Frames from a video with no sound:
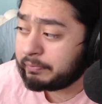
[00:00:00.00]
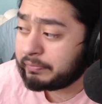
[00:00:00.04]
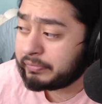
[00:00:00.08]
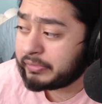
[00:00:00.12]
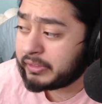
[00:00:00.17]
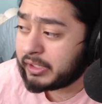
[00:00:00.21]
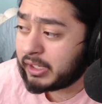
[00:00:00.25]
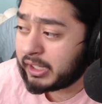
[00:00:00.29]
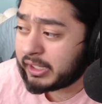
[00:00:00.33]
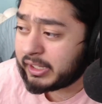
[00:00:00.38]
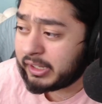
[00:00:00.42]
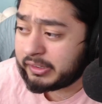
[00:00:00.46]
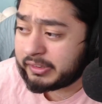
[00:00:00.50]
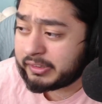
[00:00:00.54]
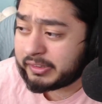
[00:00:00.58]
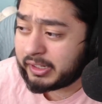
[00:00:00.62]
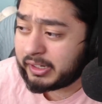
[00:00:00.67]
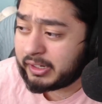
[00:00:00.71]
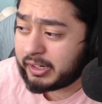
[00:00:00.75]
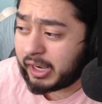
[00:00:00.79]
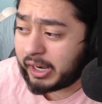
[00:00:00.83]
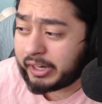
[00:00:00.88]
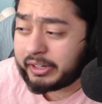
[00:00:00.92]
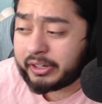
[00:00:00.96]
Like I said,
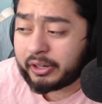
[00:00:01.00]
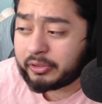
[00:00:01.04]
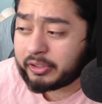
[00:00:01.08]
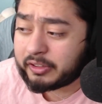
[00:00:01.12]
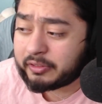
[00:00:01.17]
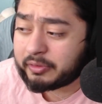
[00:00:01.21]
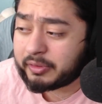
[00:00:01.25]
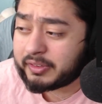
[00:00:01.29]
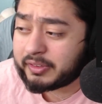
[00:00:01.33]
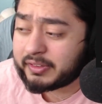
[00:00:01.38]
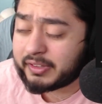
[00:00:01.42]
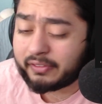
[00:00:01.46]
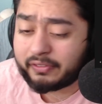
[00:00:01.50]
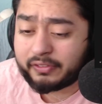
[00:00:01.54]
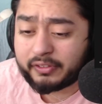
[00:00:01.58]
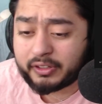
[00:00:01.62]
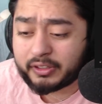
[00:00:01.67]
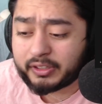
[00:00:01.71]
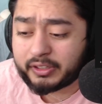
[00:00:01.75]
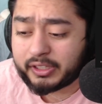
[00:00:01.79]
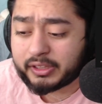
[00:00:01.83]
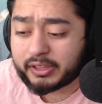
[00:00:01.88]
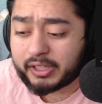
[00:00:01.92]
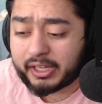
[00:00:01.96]
I know this was
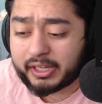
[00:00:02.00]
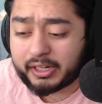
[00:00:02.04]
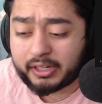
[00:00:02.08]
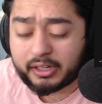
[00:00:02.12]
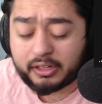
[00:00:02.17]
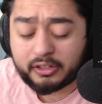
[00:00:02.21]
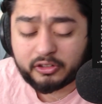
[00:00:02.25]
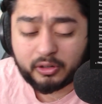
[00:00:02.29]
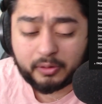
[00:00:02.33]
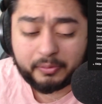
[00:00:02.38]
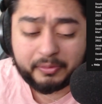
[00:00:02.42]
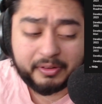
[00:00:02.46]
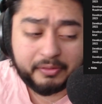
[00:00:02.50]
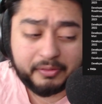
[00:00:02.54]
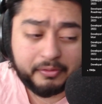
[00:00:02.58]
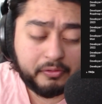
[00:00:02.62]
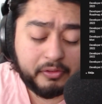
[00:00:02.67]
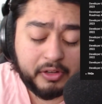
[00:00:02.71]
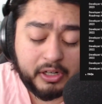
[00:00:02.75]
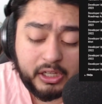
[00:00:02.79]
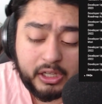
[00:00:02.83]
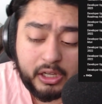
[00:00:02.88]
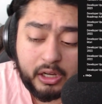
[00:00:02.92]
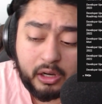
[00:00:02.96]
definitely late in terms of a
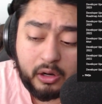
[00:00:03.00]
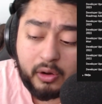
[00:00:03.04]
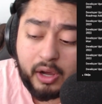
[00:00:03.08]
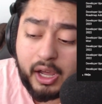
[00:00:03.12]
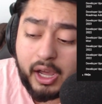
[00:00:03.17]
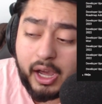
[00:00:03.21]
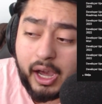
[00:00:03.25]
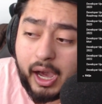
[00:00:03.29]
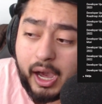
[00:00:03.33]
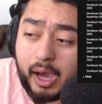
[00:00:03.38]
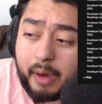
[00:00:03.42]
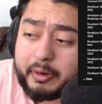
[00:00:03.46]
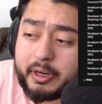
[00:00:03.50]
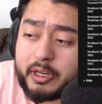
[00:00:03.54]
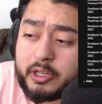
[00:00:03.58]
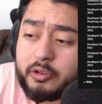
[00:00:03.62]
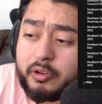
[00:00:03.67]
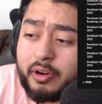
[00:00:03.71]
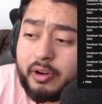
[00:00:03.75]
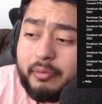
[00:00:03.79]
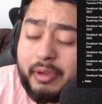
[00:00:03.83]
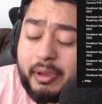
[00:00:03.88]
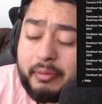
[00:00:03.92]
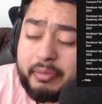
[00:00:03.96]
video. I'm going to try
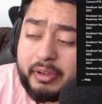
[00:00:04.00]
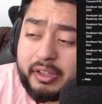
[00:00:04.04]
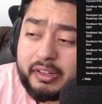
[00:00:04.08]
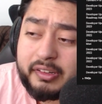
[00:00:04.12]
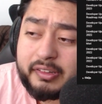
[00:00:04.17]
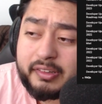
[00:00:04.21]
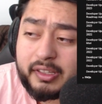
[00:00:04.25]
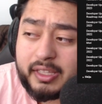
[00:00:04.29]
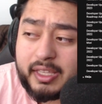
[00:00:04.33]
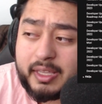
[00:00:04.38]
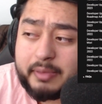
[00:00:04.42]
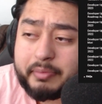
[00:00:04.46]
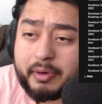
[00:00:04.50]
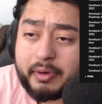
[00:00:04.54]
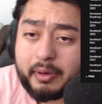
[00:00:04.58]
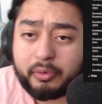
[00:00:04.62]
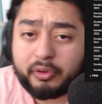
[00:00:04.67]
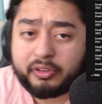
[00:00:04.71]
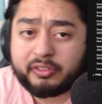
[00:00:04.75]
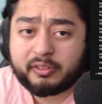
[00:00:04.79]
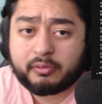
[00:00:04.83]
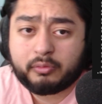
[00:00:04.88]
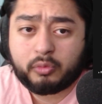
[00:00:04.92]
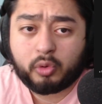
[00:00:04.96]
my best to keep up with
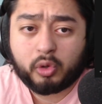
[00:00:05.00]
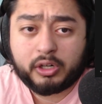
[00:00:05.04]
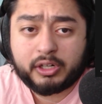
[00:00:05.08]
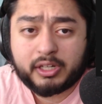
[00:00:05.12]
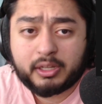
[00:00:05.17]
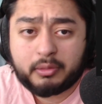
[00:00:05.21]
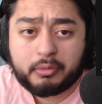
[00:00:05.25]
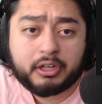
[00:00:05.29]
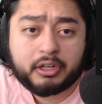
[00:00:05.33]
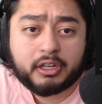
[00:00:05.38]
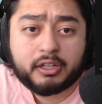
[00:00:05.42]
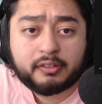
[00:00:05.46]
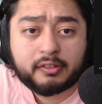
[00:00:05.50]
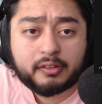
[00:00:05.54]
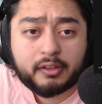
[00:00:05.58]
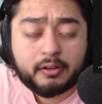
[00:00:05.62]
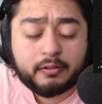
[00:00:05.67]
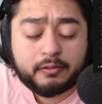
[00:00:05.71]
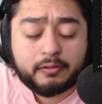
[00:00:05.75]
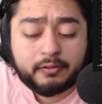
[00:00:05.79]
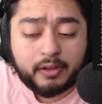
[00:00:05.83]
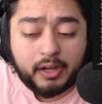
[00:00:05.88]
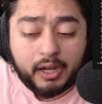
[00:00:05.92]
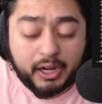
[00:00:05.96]
some more DBD
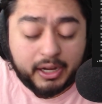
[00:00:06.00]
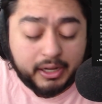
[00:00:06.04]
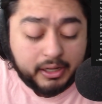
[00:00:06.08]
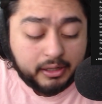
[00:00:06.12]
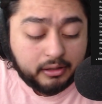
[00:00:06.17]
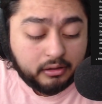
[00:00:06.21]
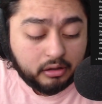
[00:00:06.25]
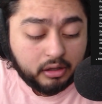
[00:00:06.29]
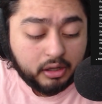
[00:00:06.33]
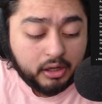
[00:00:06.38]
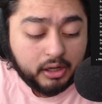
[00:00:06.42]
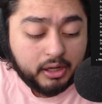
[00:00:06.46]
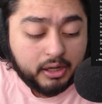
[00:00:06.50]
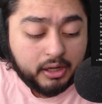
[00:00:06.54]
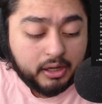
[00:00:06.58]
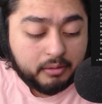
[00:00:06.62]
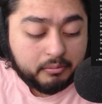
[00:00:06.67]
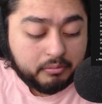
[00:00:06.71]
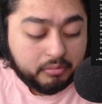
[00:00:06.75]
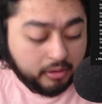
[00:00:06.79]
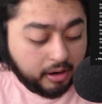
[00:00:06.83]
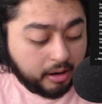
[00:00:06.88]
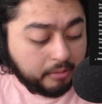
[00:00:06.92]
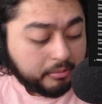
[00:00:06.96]
stuff. I
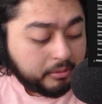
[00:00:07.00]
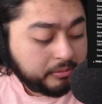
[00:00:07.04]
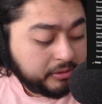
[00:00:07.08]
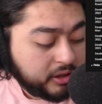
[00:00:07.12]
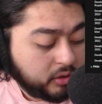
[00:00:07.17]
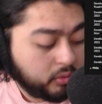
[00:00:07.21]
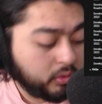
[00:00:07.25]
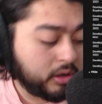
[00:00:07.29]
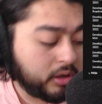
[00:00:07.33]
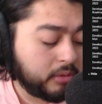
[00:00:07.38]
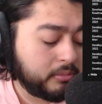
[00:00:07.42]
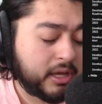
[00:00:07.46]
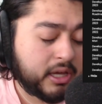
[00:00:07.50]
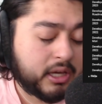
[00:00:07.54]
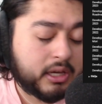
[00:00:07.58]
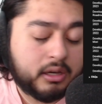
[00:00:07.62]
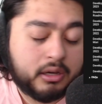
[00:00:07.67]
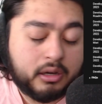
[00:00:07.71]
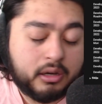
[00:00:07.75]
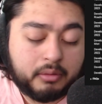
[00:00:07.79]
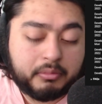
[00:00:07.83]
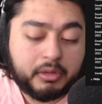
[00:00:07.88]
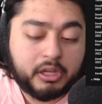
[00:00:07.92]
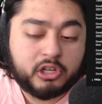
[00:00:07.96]
probably will make
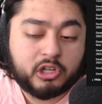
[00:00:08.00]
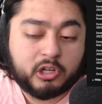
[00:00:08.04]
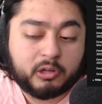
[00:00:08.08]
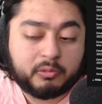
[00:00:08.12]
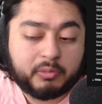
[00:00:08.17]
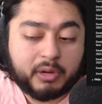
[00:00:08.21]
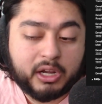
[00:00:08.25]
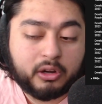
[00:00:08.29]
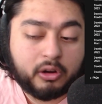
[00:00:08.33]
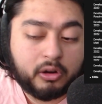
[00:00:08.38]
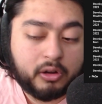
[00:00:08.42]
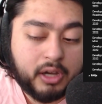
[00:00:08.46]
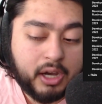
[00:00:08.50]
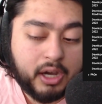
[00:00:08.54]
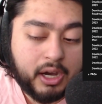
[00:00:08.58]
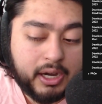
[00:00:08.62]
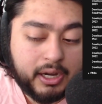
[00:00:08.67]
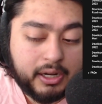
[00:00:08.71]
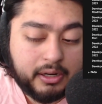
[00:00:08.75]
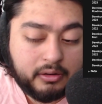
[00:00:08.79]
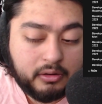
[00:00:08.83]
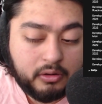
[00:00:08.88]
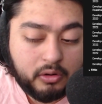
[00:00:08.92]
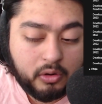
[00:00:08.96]
a Meet Your Maker
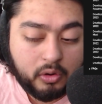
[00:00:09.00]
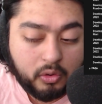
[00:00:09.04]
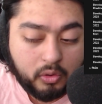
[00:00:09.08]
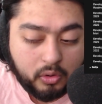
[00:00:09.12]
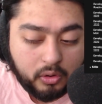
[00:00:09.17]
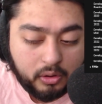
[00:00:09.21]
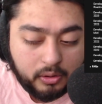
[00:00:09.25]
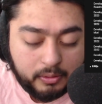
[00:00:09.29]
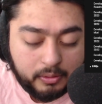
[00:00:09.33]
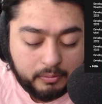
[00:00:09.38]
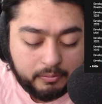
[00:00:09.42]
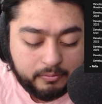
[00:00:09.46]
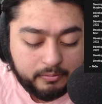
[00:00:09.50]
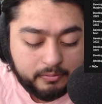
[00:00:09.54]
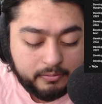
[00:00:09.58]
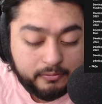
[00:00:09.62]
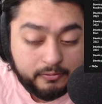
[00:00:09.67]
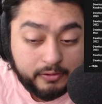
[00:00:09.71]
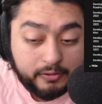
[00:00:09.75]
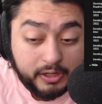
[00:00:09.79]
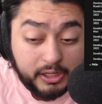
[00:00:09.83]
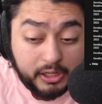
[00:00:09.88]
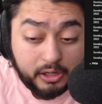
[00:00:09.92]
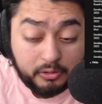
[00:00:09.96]
guide or
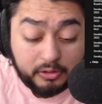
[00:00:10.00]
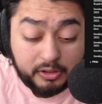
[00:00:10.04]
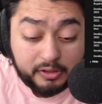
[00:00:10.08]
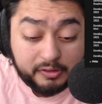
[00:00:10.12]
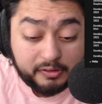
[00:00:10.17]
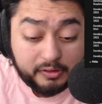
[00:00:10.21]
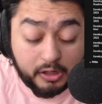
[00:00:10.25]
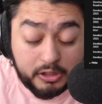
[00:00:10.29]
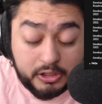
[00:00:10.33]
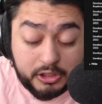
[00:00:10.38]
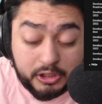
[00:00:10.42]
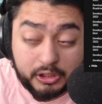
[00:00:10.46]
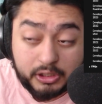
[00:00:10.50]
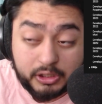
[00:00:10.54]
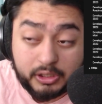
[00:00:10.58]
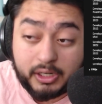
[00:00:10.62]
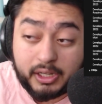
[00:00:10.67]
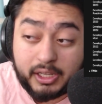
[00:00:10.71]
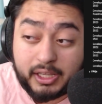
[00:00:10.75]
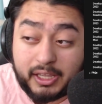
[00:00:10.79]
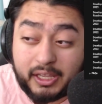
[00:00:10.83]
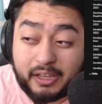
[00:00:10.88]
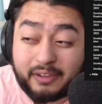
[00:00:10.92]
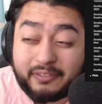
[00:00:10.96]
video discussion
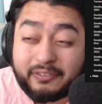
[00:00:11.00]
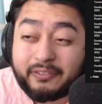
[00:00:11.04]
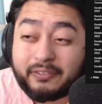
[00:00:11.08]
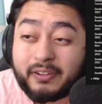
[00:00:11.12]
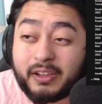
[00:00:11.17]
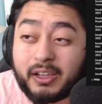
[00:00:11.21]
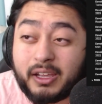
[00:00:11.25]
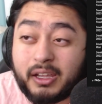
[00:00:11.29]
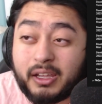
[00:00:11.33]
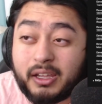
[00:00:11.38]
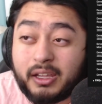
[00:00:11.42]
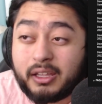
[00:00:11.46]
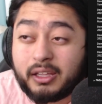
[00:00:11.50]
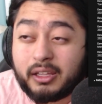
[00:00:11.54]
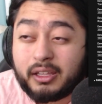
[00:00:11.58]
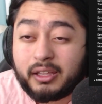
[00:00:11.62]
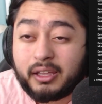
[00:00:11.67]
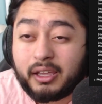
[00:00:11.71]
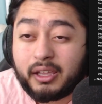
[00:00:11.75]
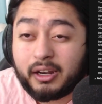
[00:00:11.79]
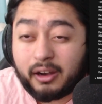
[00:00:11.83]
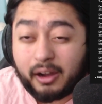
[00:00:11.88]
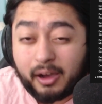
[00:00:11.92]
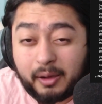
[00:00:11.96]
if
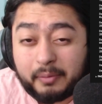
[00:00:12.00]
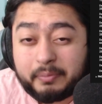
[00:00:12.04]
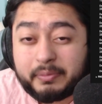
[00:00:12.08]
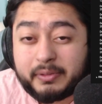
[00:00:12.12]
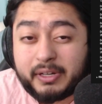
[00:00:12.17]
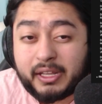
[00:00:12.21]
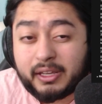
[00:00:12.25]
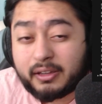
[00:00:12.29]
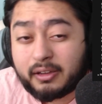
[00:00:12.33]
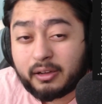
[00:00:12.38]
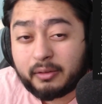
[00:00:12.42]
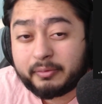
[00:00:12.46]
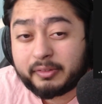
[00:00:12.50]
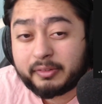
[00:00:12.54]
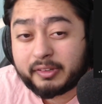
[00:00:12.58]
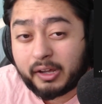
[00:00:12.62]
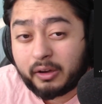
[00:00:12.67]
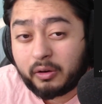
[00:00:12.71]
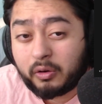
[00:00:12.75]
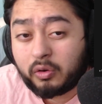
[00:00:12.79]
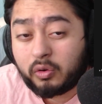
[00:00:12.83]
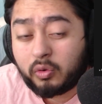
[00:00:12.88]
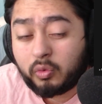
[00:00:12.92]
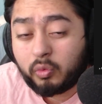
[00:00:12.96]
an update comes
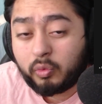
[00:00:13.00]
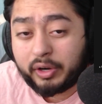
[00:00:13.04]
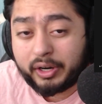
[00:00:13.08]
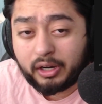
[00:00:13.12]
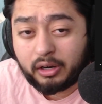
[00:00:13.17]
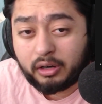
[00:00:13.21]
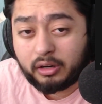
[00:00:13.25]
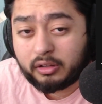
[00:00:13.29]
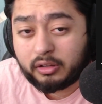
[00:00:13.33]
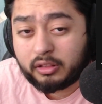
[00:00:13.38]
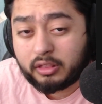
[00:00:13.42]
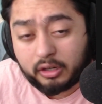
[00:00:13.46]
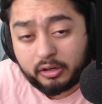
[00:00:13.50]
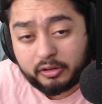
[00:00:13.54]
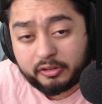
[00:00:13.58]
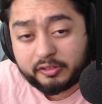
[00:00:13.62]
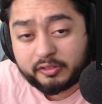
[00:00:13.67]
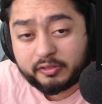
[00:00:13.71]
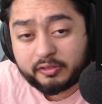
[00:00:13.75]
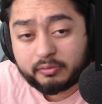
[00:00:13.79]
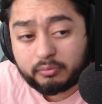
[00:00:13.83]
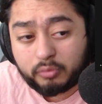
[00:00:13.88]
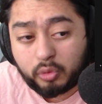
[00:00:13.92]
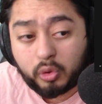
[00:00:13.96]
out where
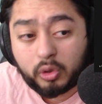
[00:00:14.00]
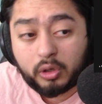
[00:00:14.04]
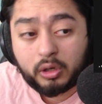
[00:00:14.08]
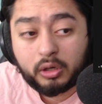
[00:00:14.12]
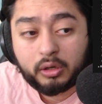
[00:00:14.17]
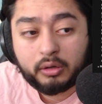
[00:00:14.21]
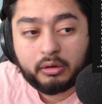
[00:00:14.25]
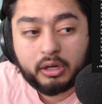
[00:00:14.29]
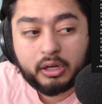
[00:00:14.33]
there's more